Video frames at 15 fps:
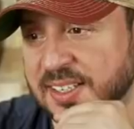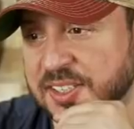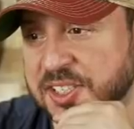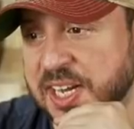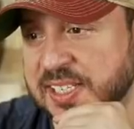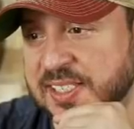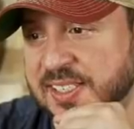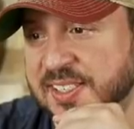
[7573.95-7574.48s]

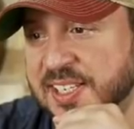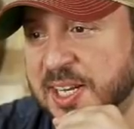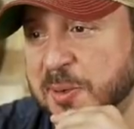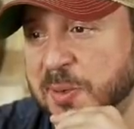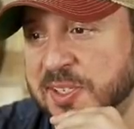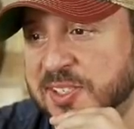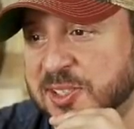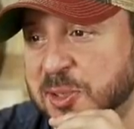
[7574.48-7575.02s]
Jason C
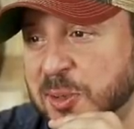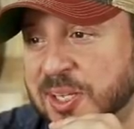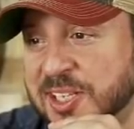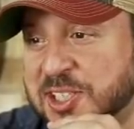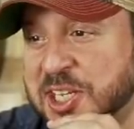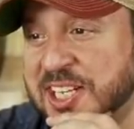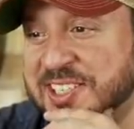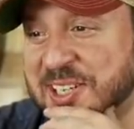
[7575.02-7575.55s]
was too
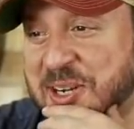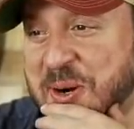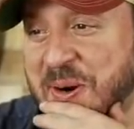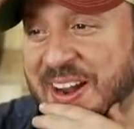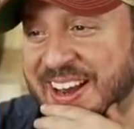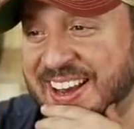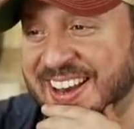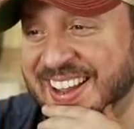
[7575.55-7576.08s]
legit to
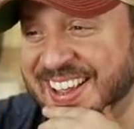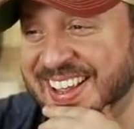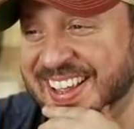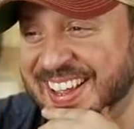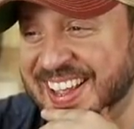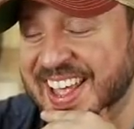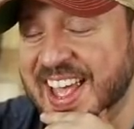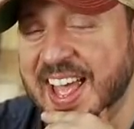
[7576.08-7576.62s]
quit.
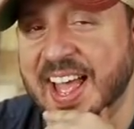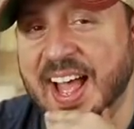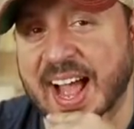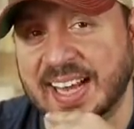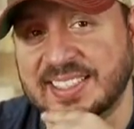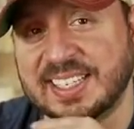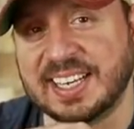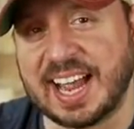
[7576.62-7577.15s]

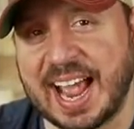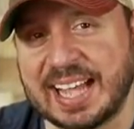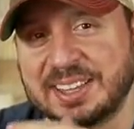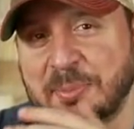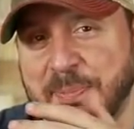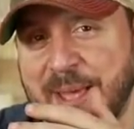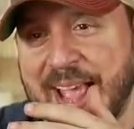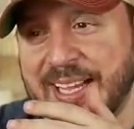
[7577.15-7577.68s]
I did. I had
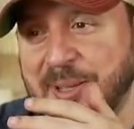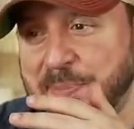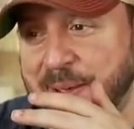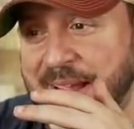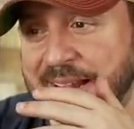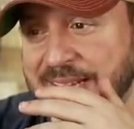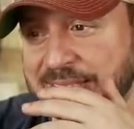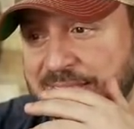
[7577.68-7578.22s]
the baggy
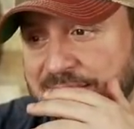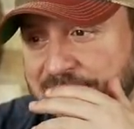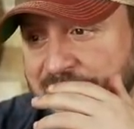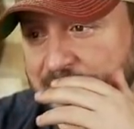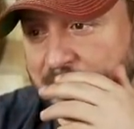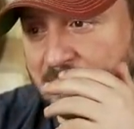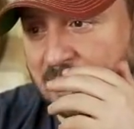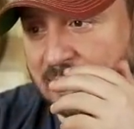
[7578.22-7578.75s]
pants.
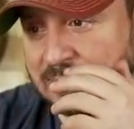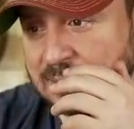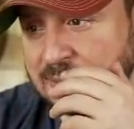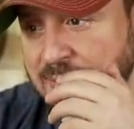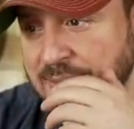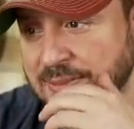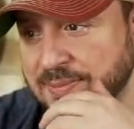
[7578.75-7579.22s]
Come on.